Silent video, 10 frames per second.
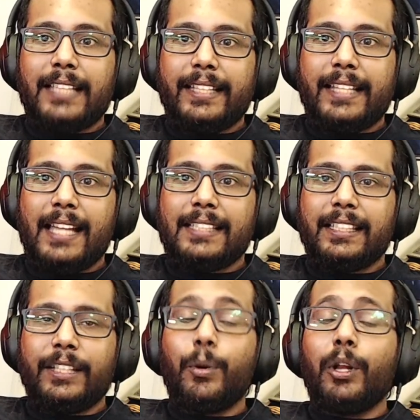say
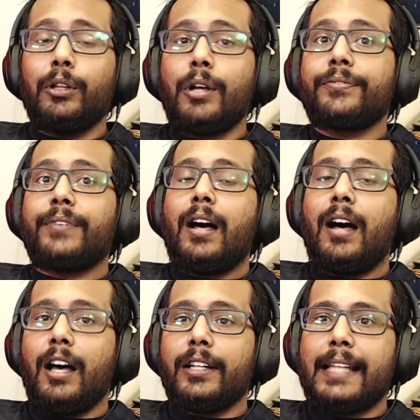that there were a lot of
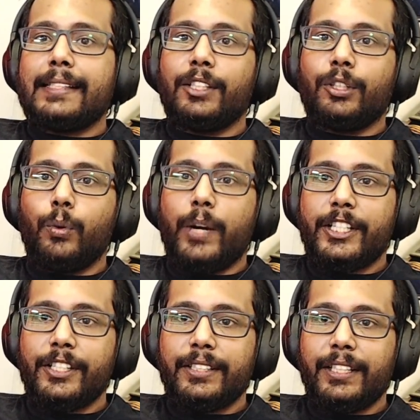unanswered
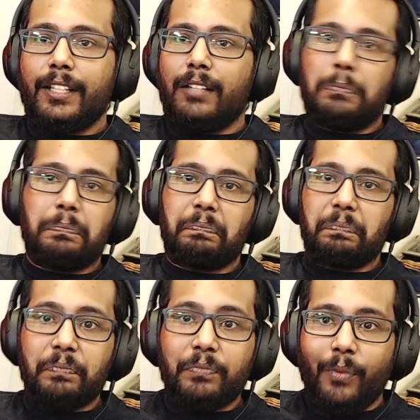questions here.
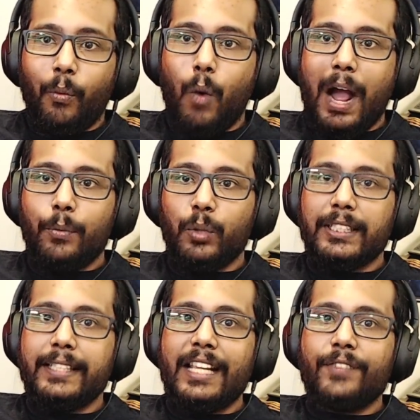Why
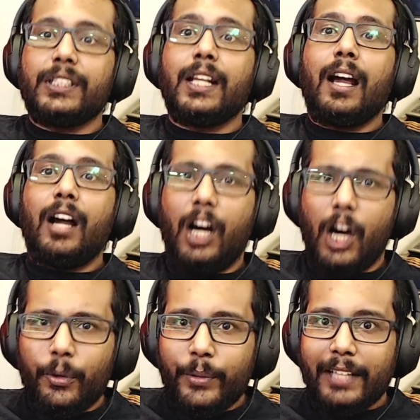wasn't David
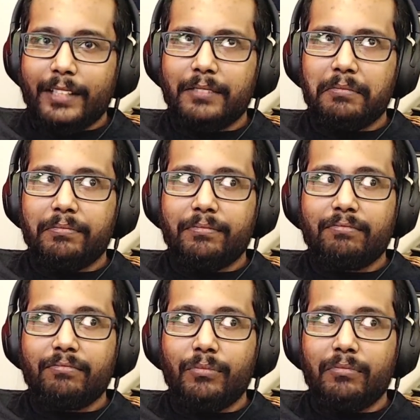hungry at
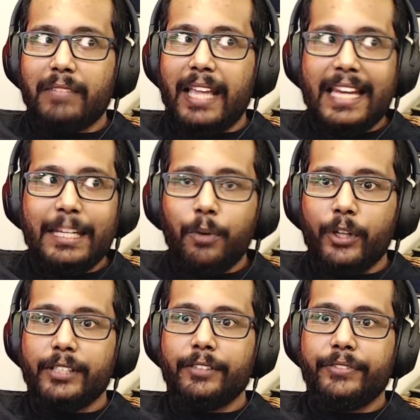any
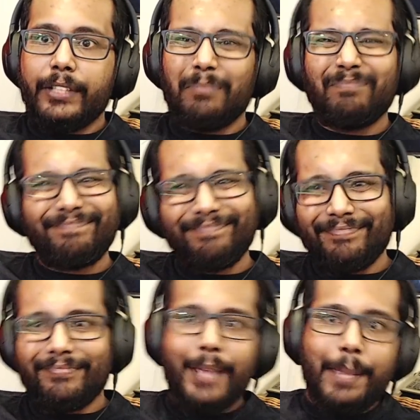point in the
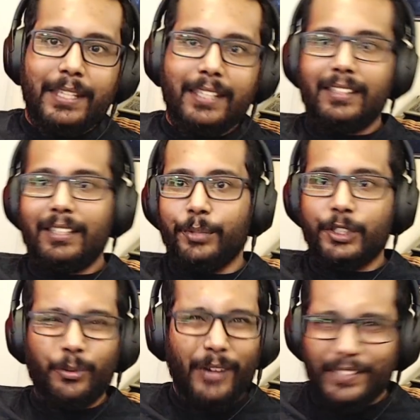film? Maybe he
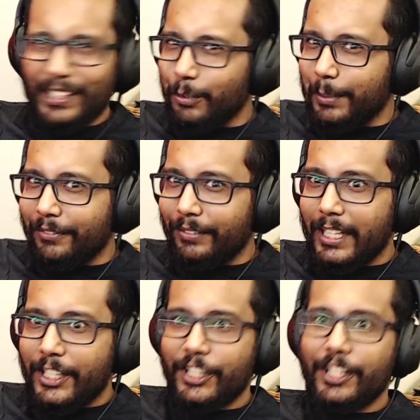was craving human
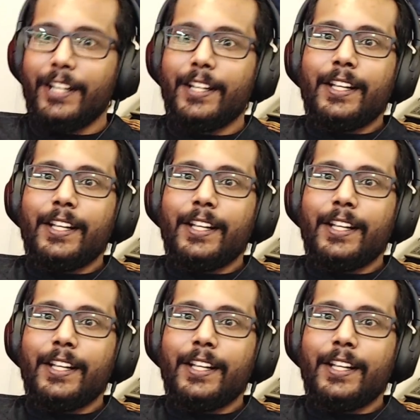flesh.